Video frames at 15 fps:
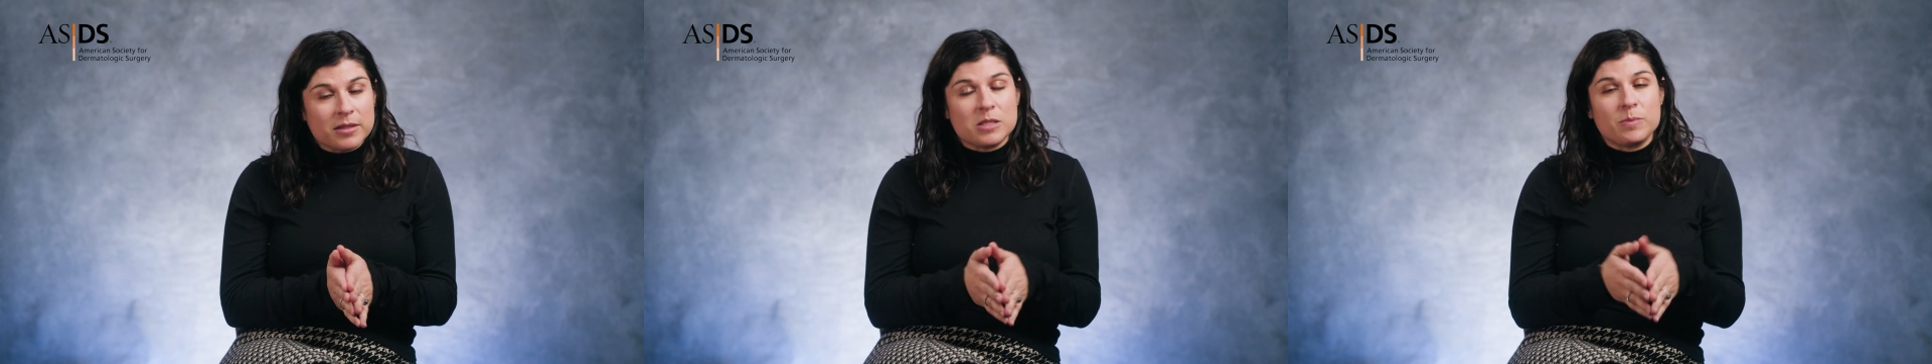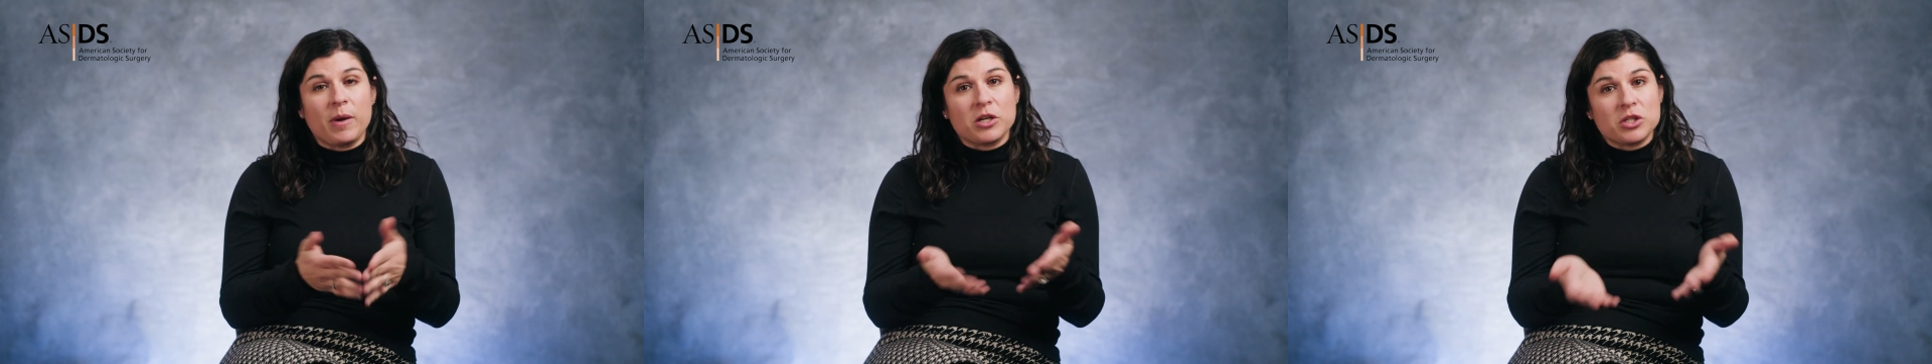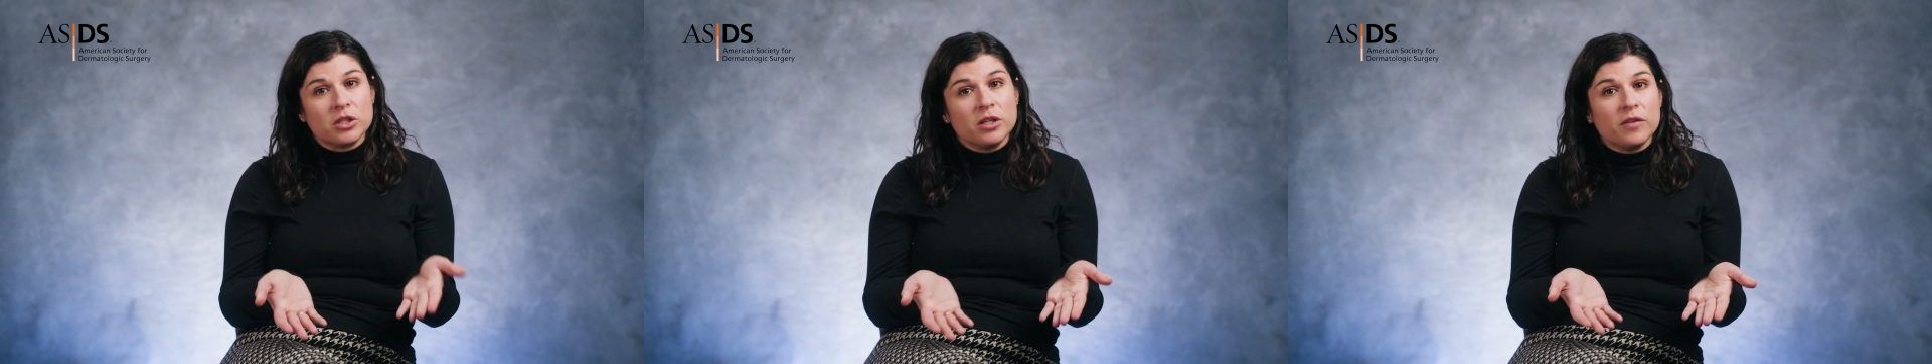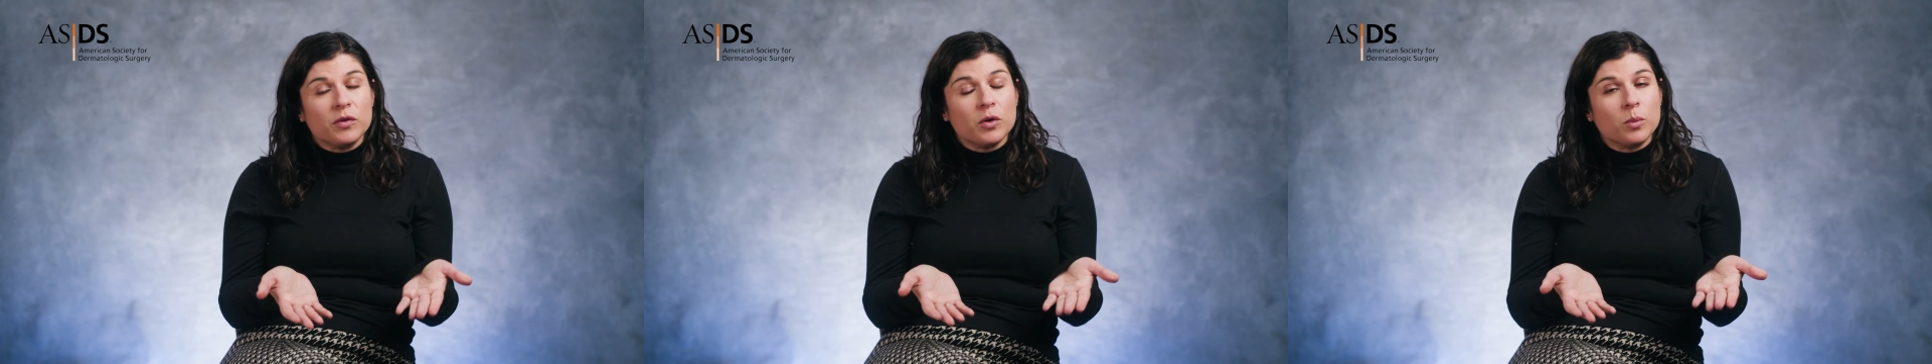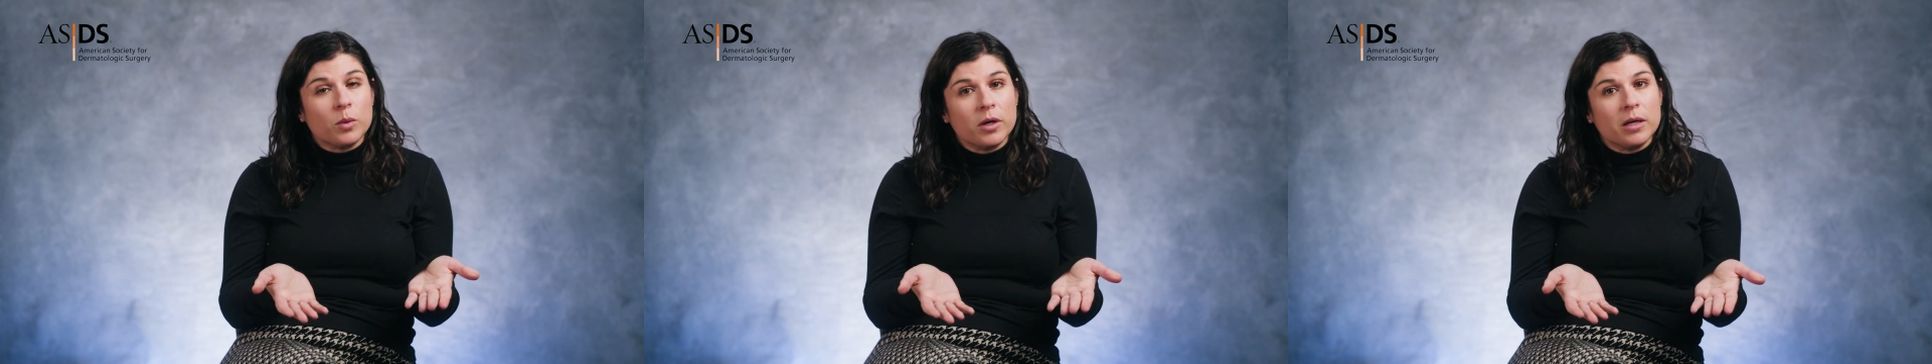especially if
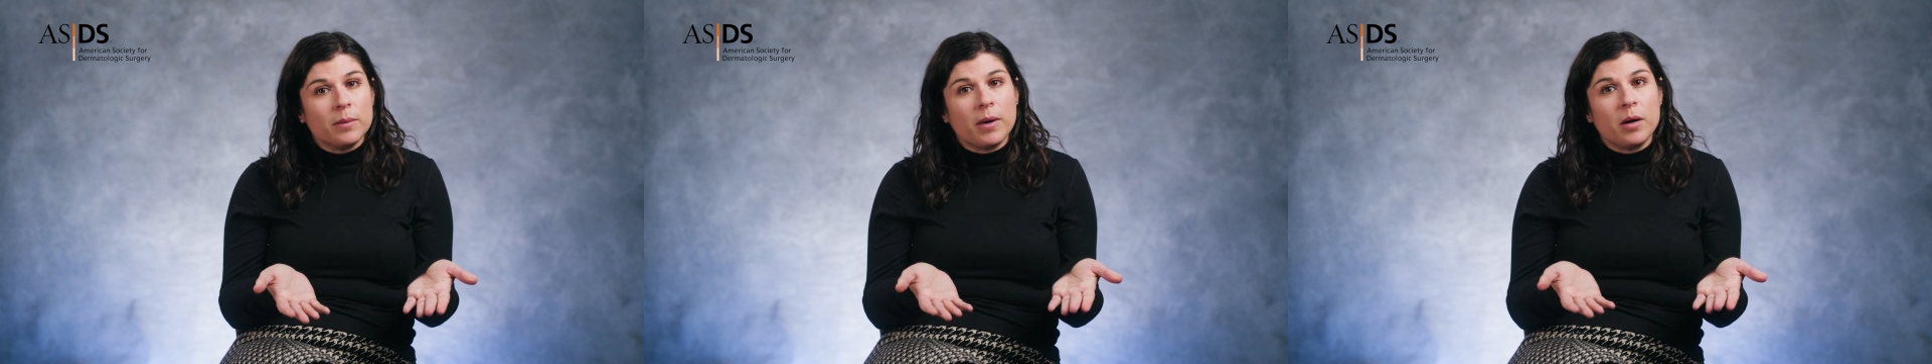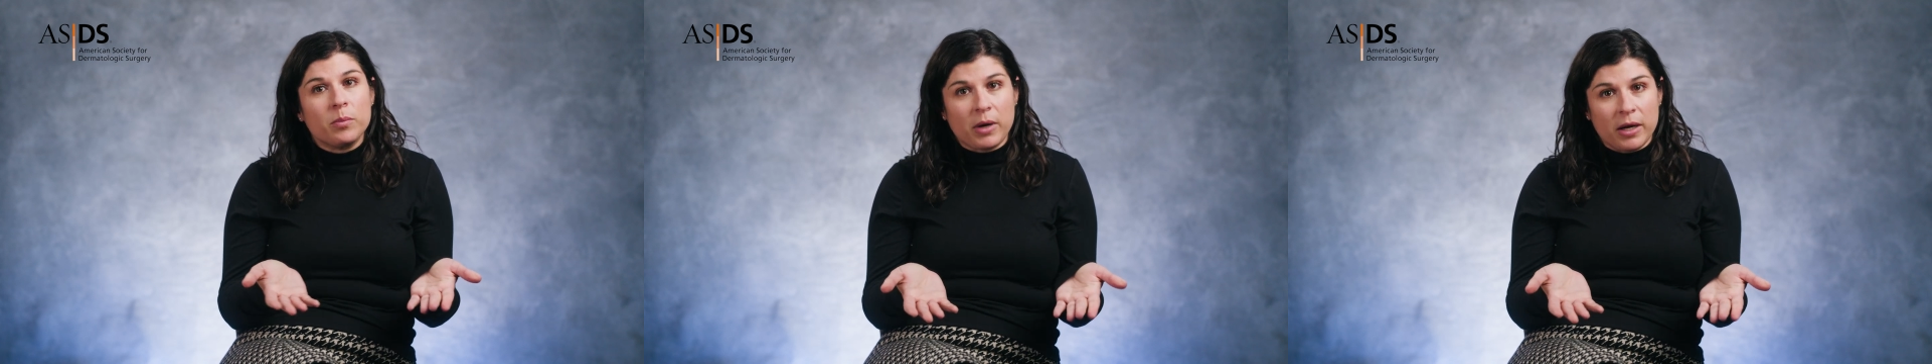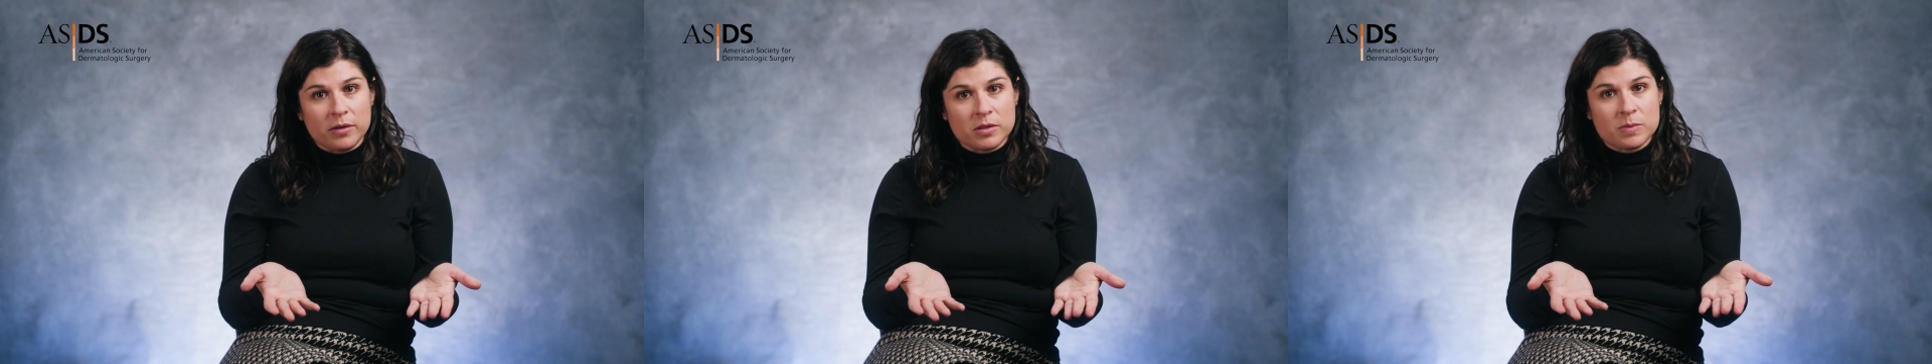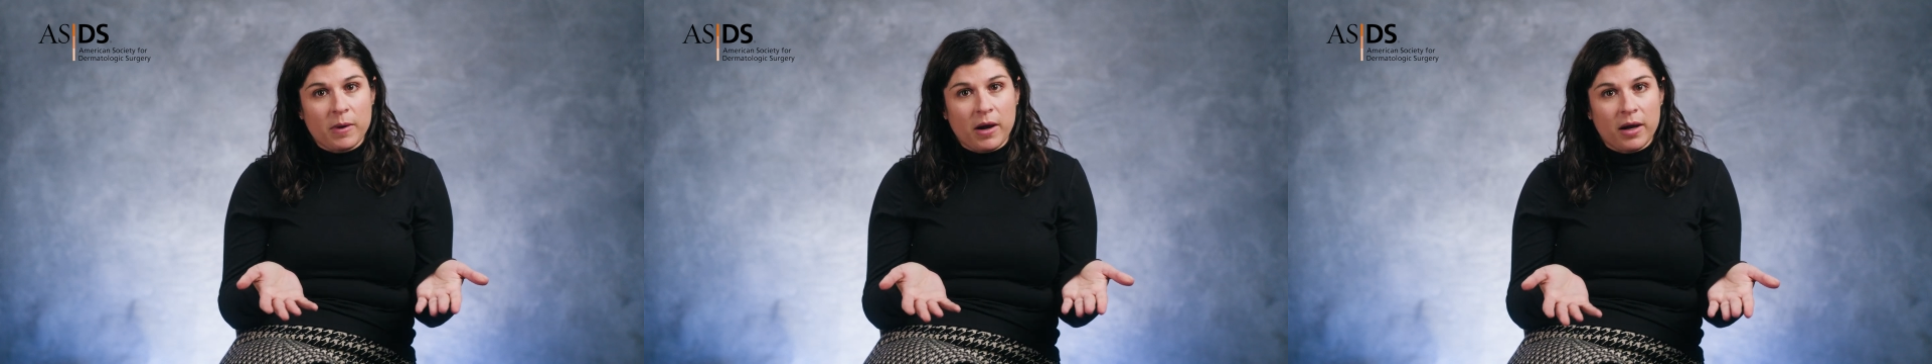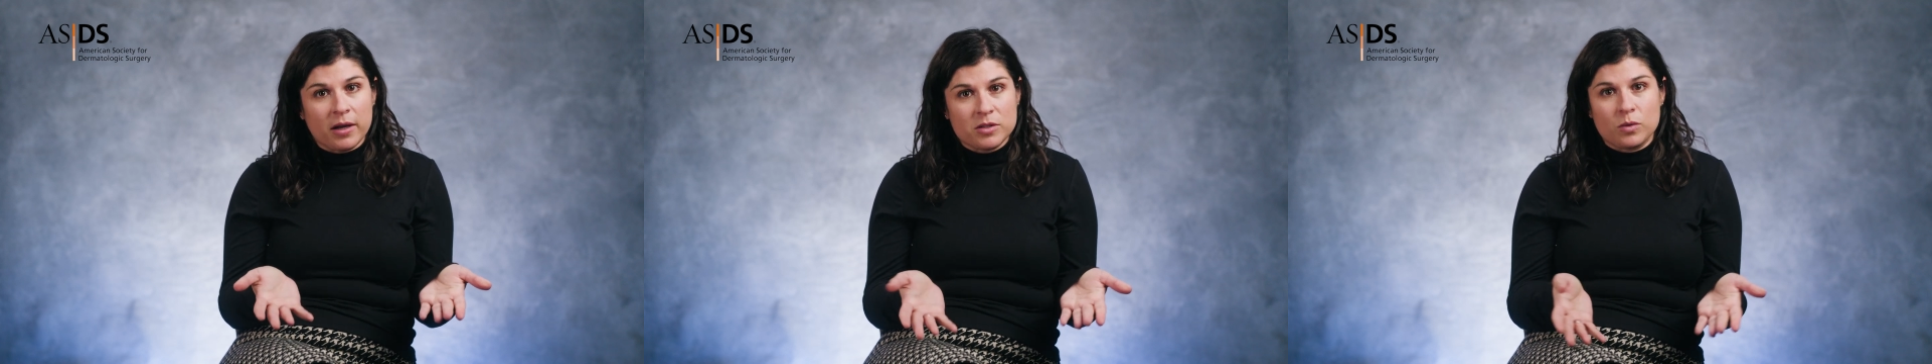you're worried about brown
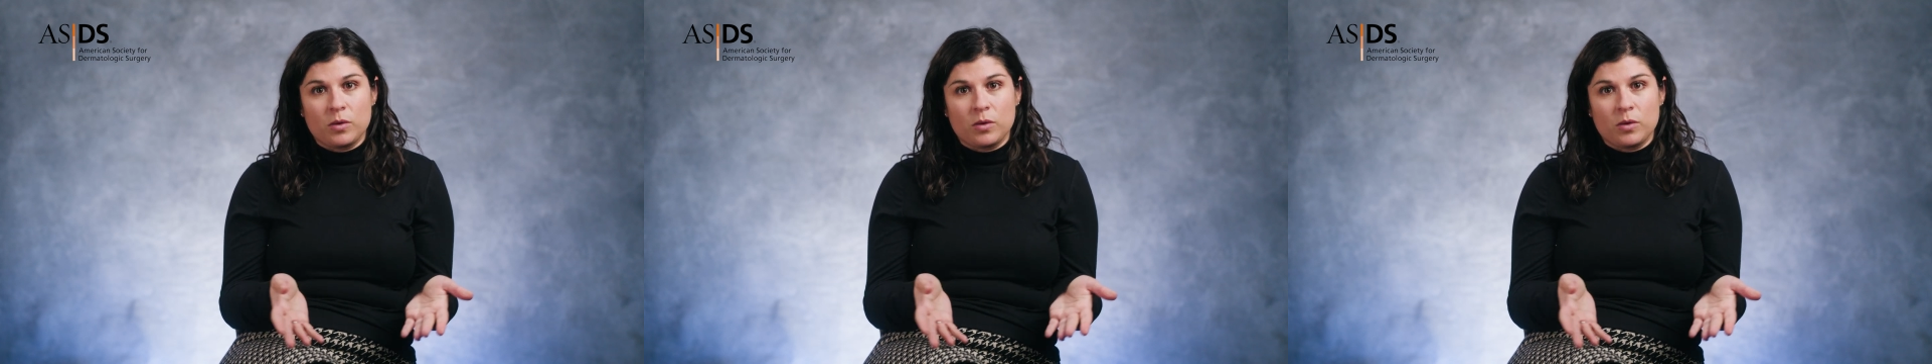spots